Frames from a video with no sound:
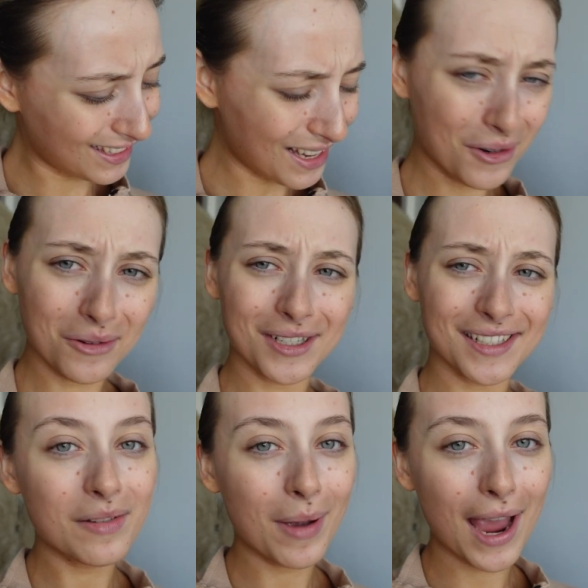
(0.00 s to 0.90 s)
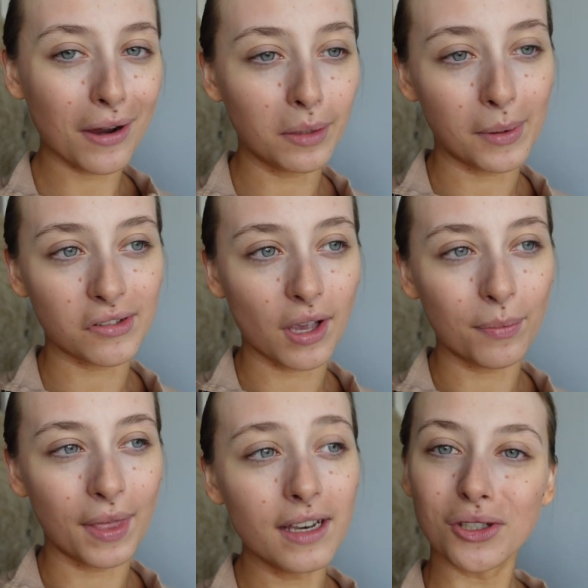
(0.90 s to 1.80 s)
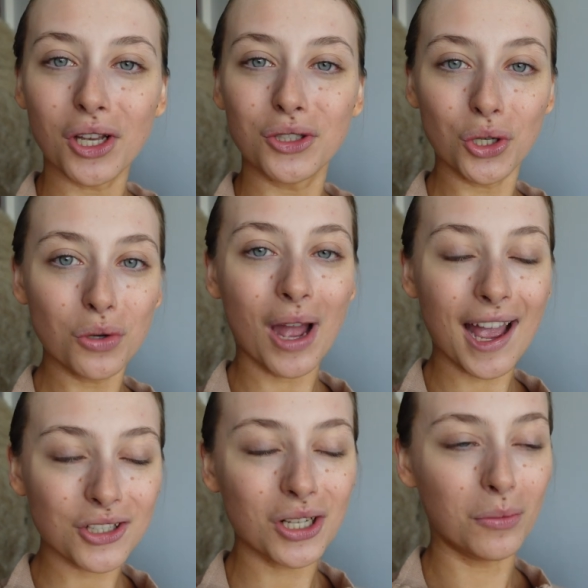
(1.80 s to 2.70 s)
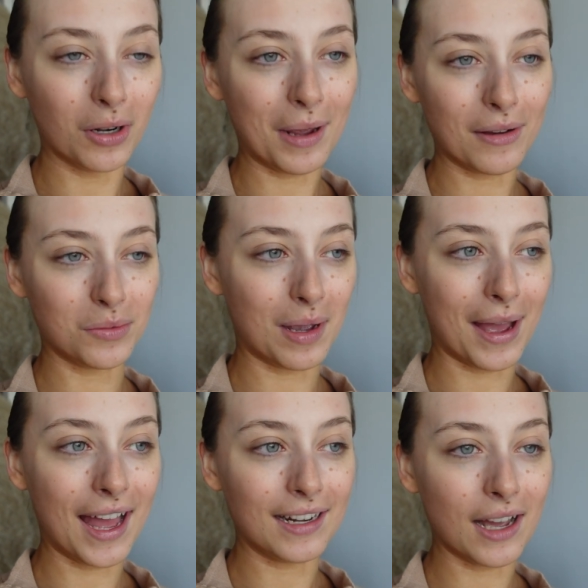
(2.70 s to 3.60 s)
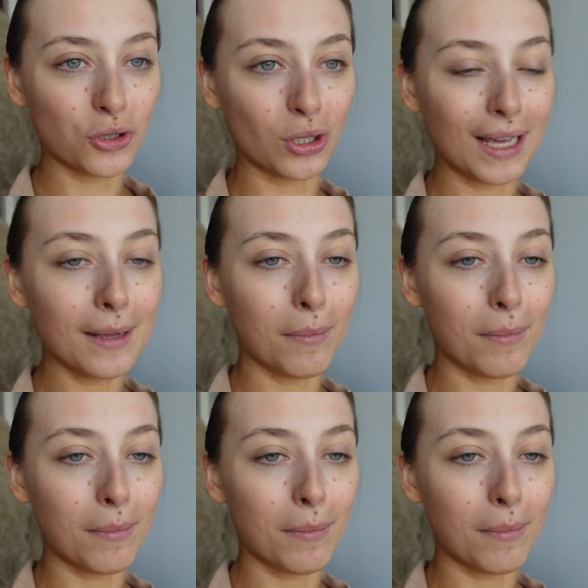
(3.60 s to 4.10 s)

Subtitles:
I want to see my hair a little bit of something because I do actually want to be able to wear my hair naturally,